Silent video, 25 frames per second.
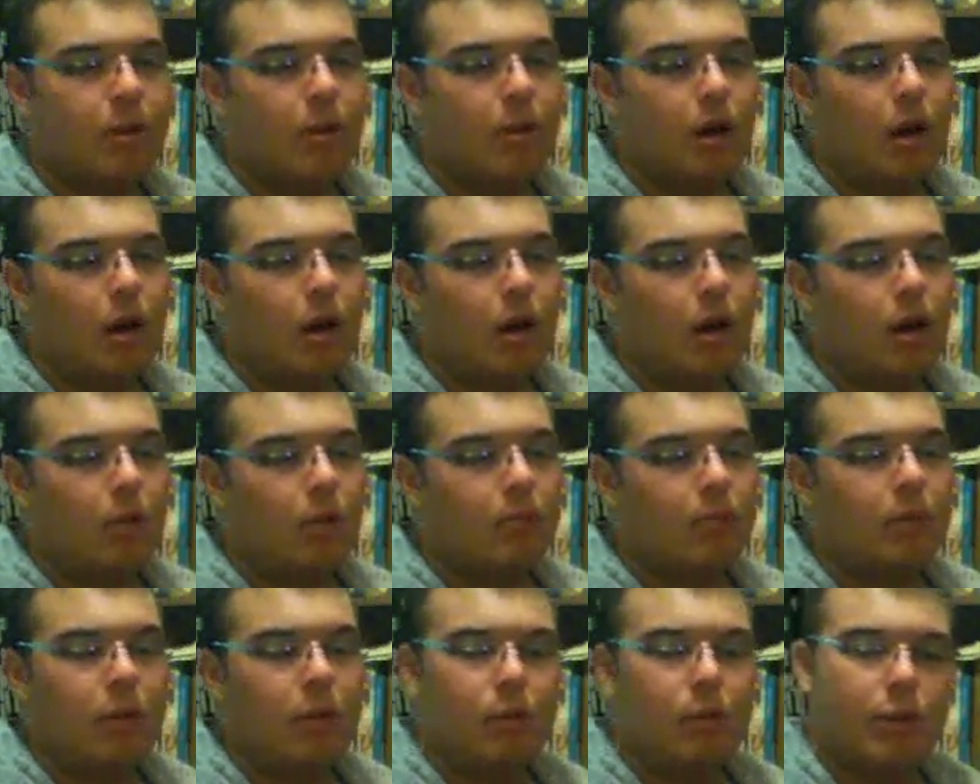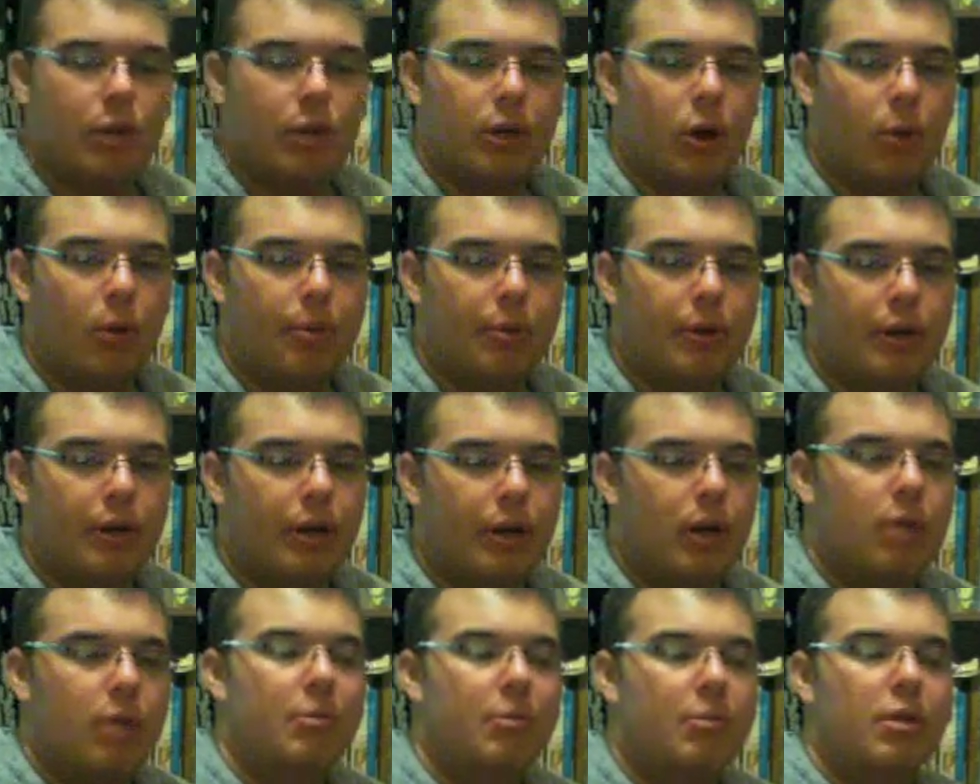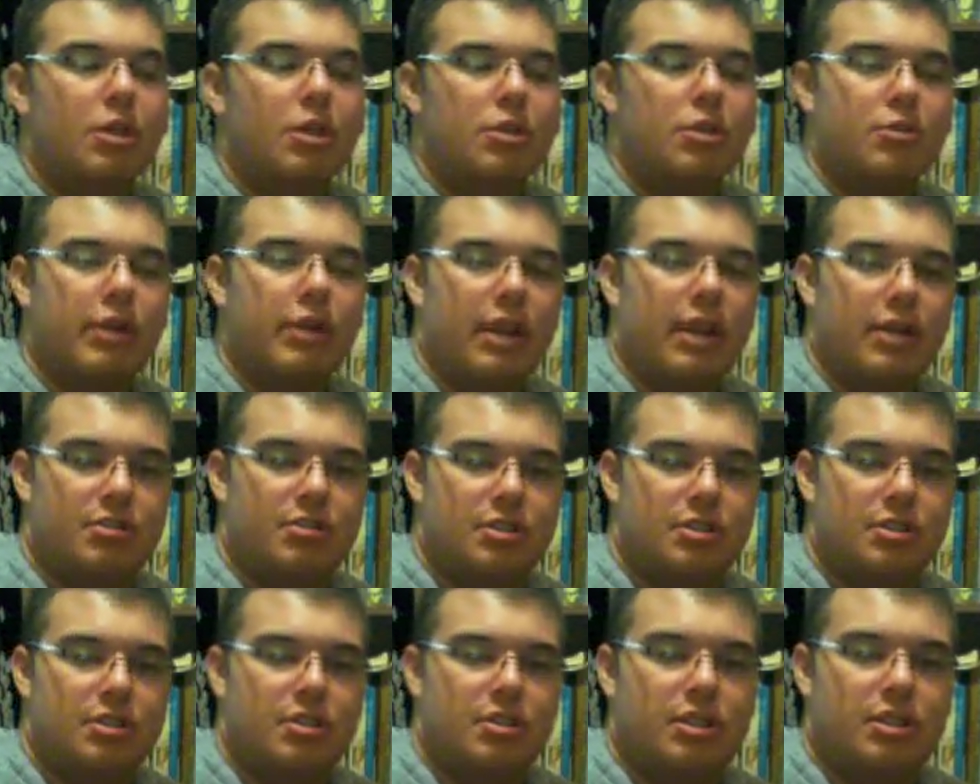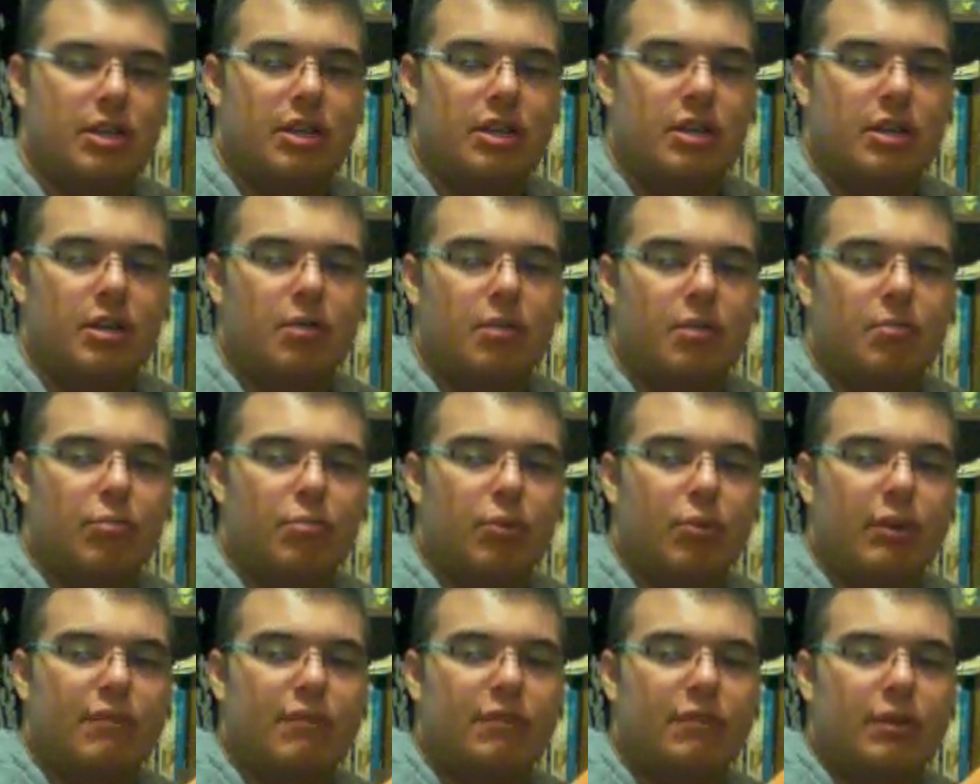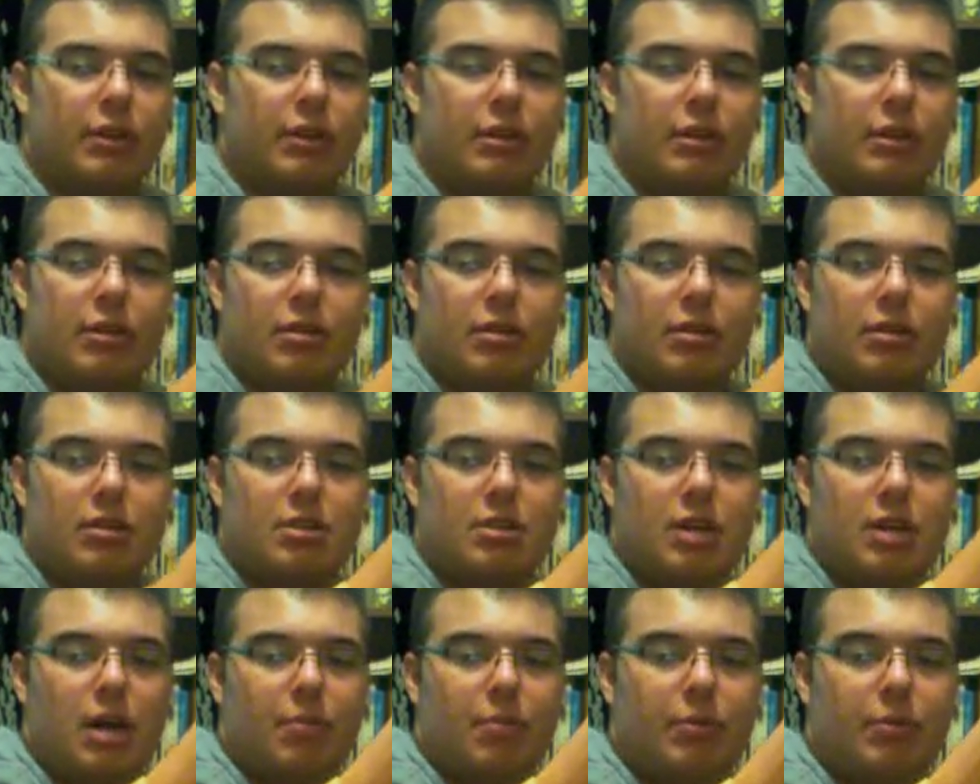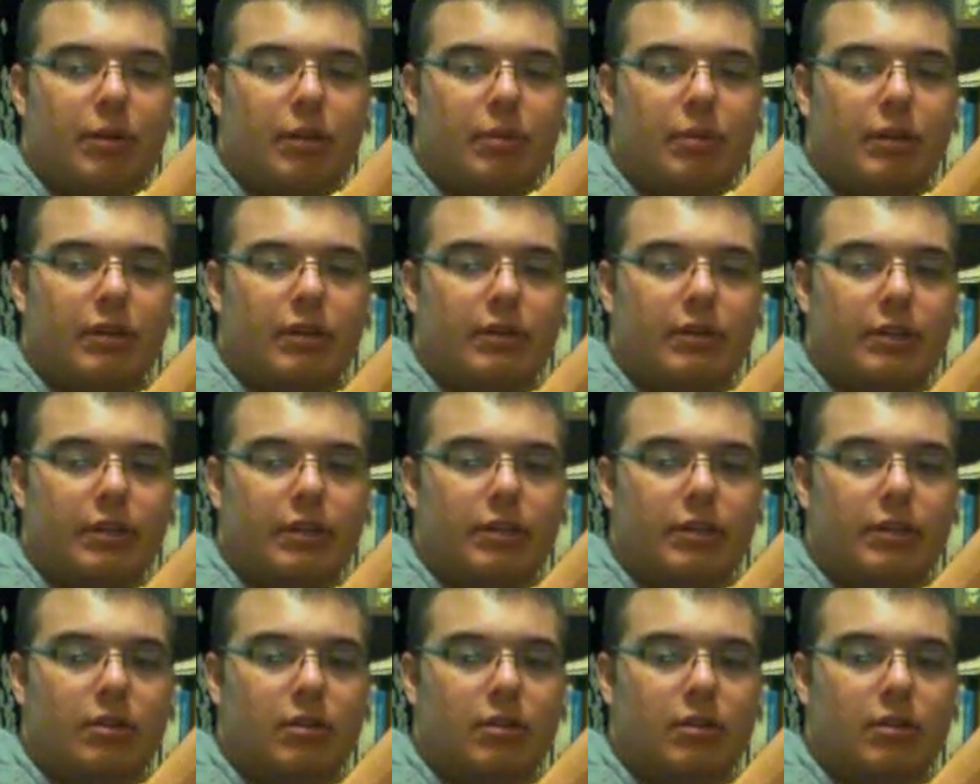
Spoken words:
When you open it up, you can actually see briefly this top rail cover here.